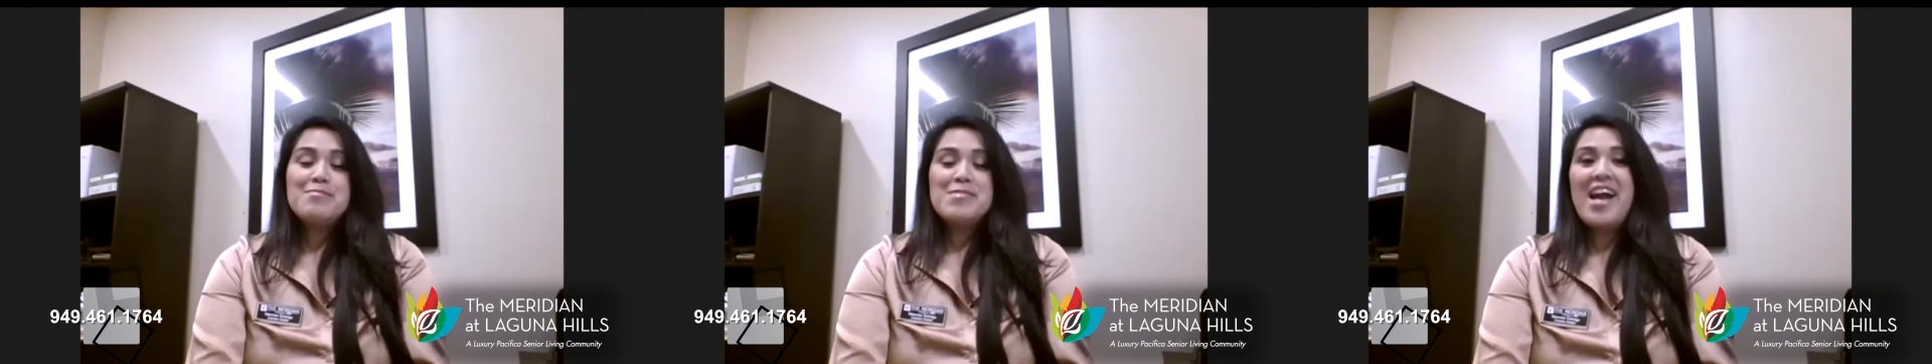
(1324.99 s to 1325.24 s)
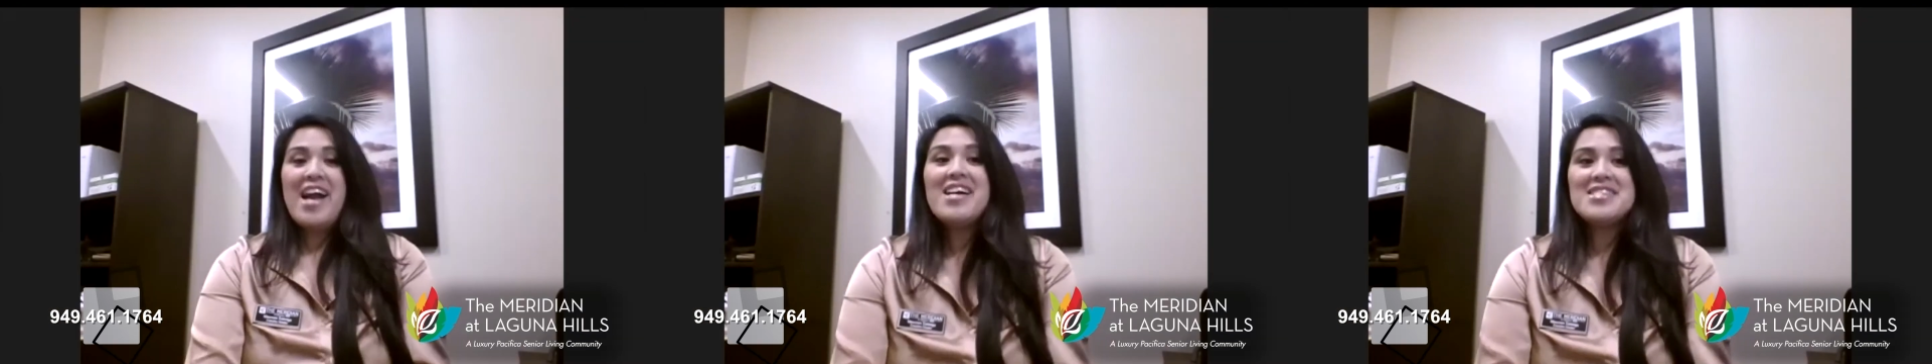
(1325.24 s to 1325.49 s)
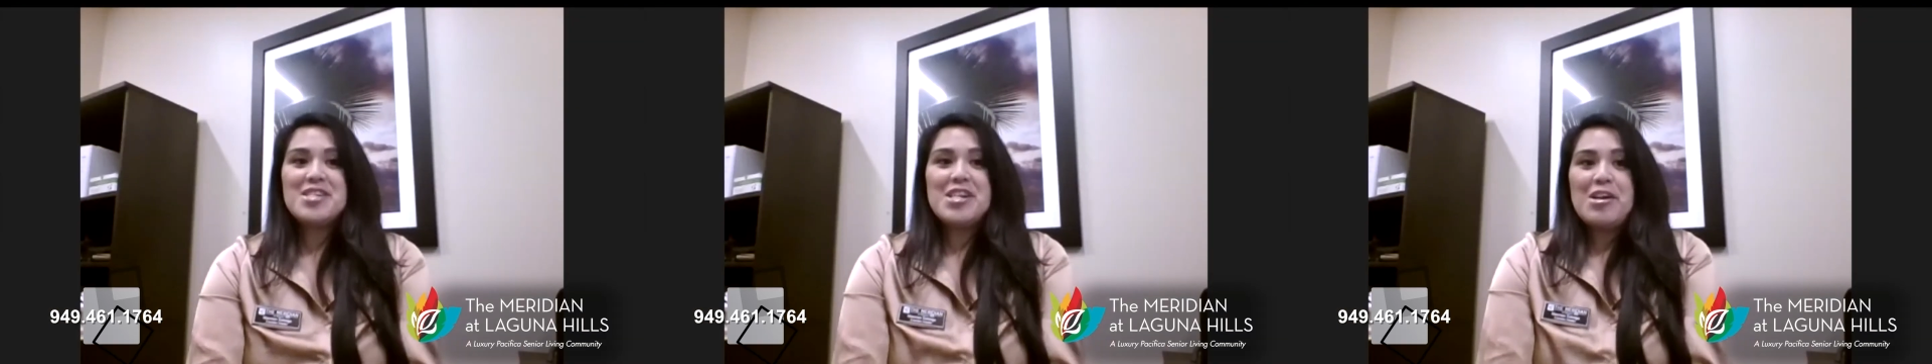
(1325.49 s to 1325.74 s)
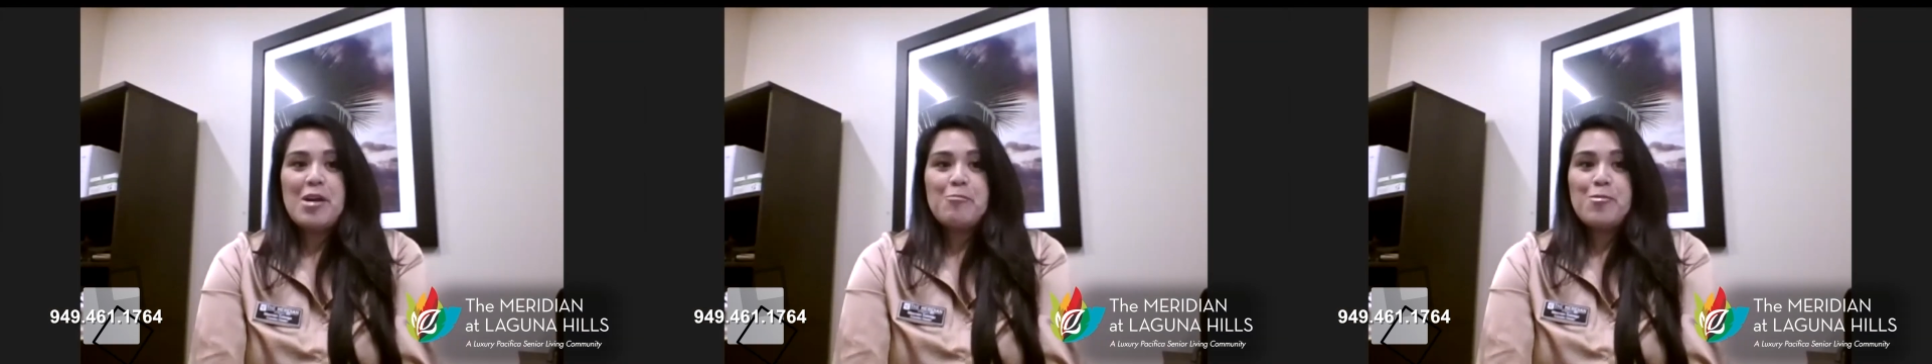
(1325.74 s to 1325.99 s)
yes, you know,
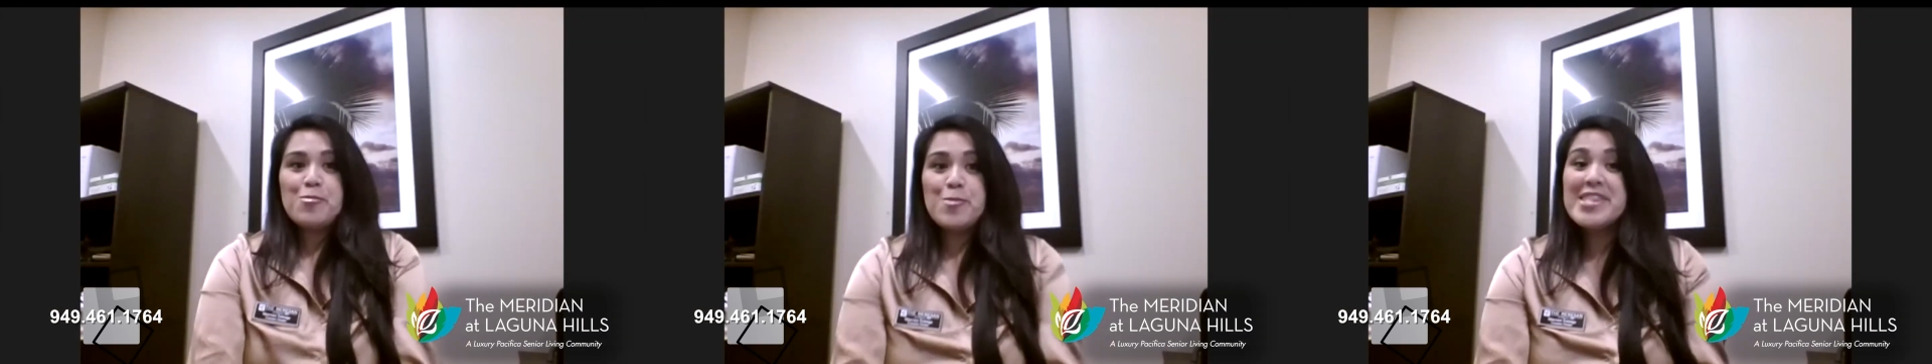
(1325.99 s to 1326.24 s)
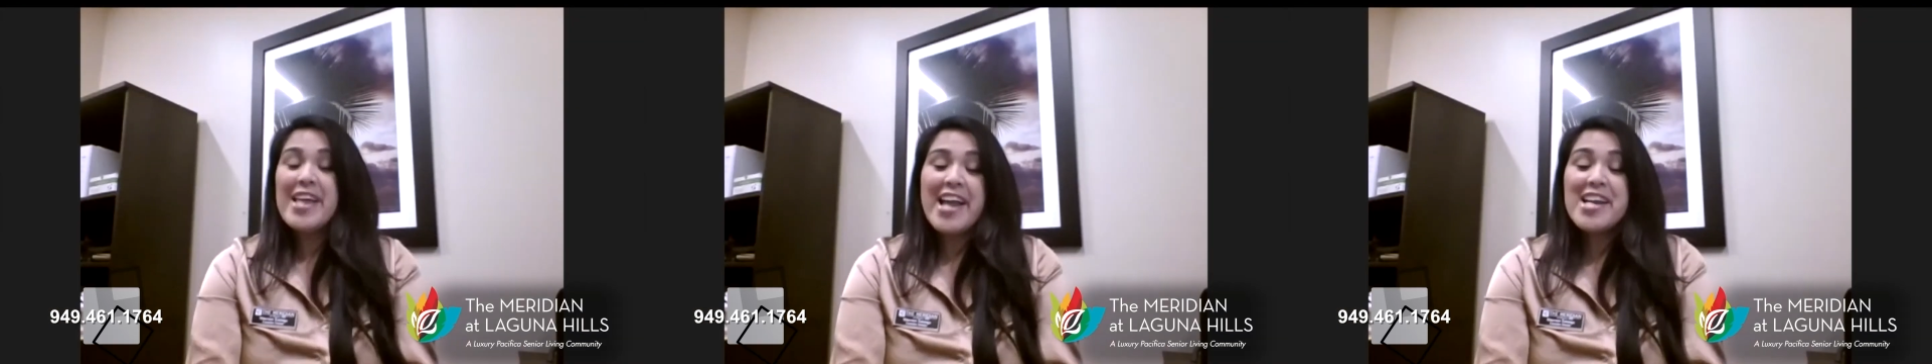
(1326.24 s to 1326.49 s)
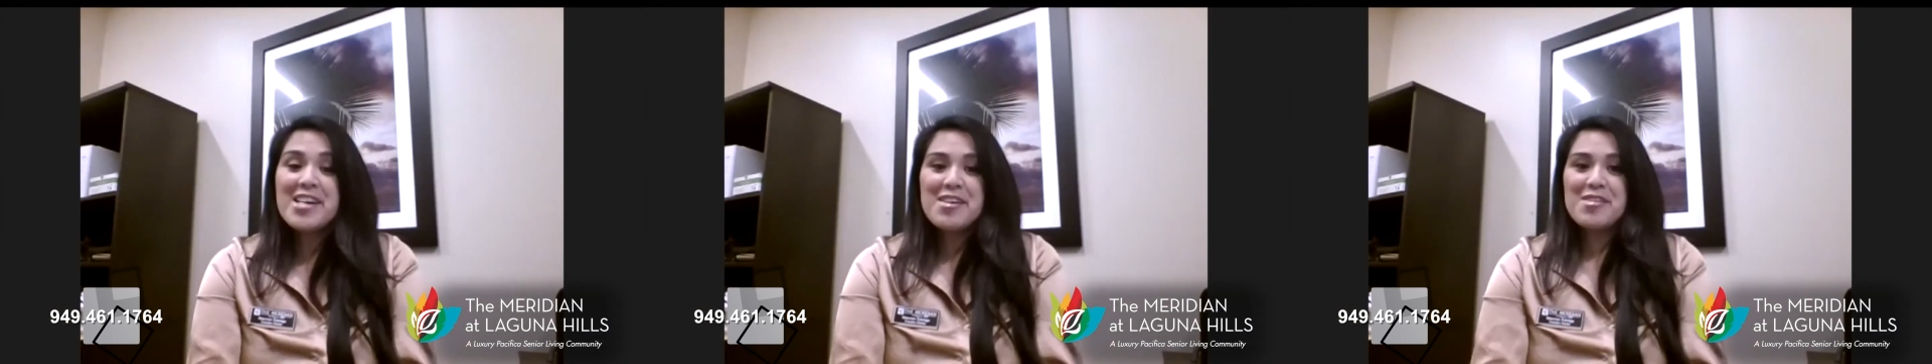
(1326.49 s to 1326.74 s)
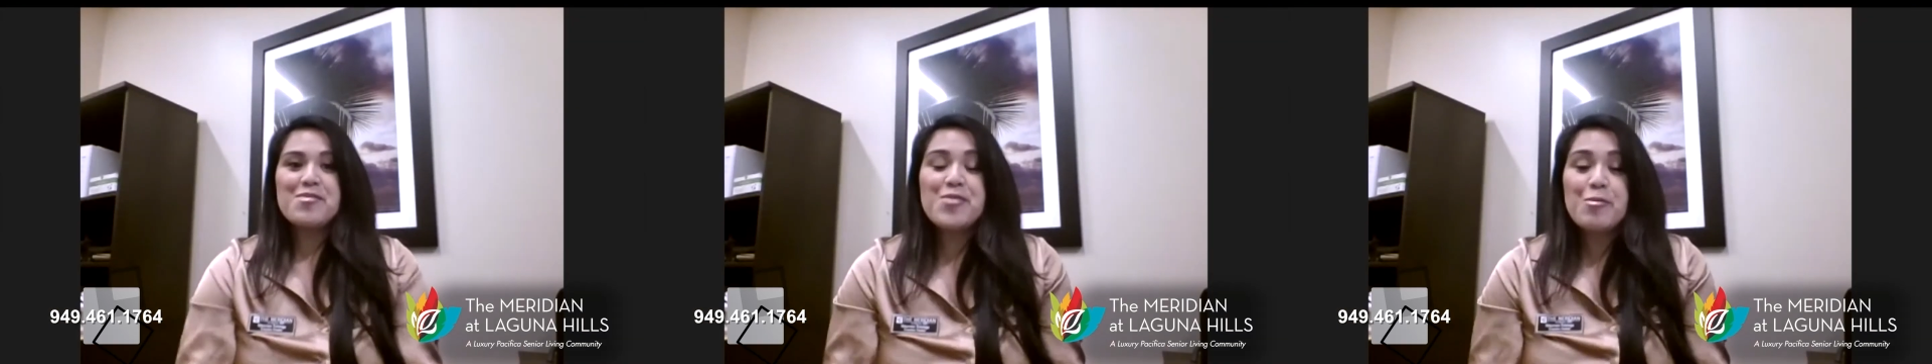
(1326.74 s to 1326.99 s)
I would like
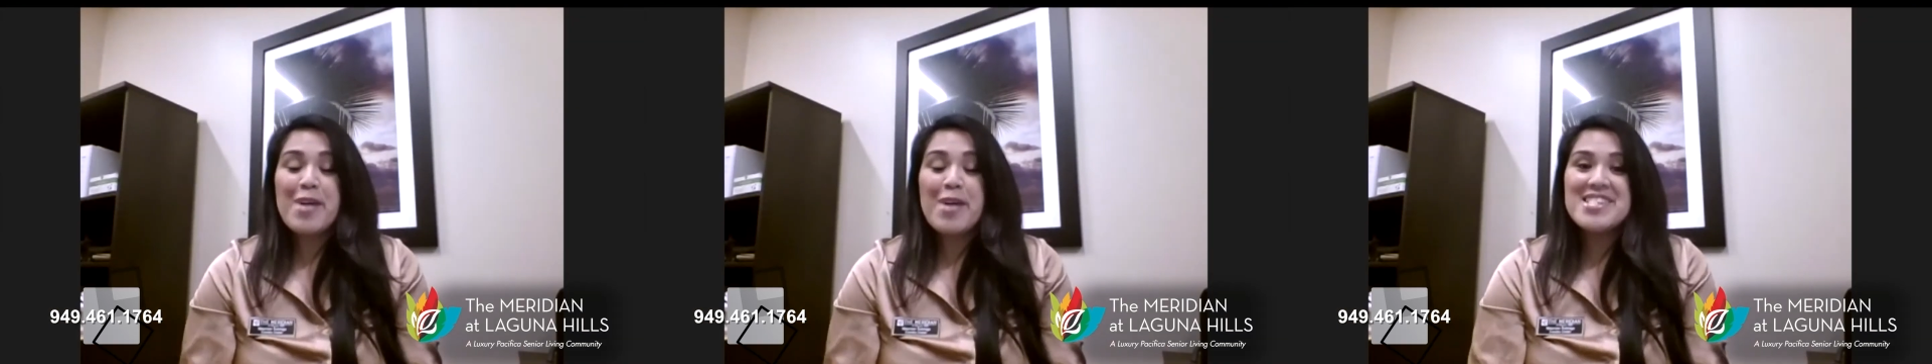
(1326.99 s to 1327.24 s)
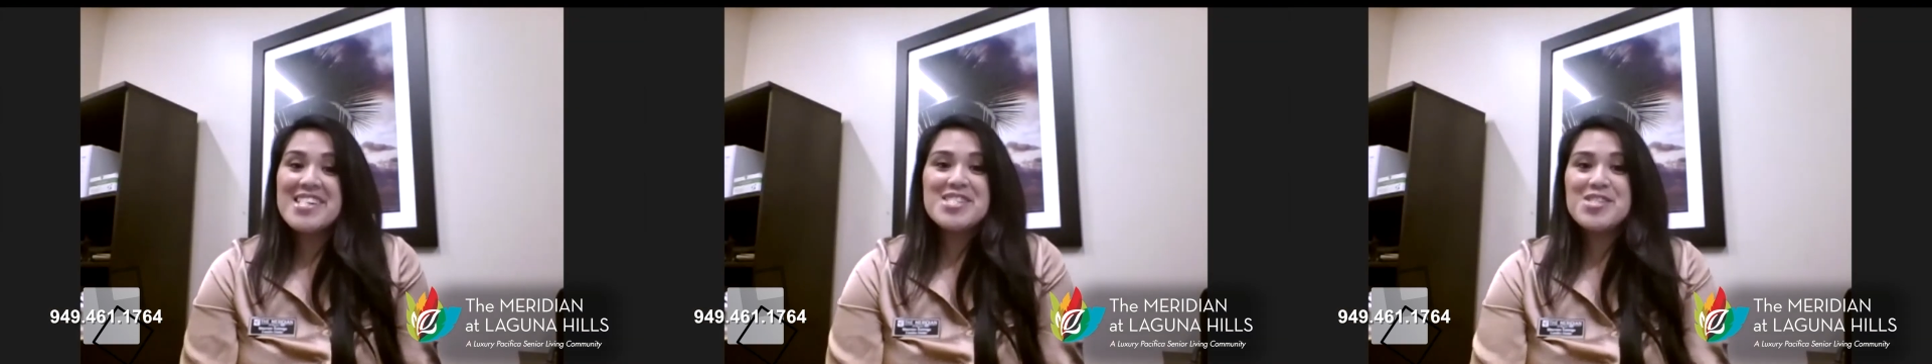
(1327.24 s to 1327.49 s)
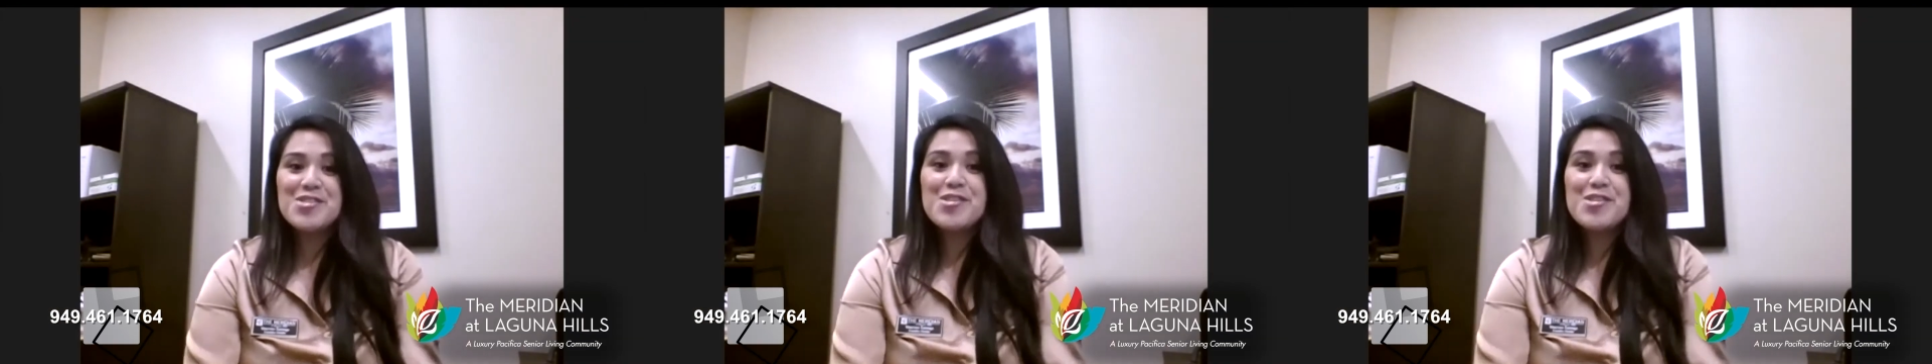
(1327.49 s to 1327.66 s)
the residents to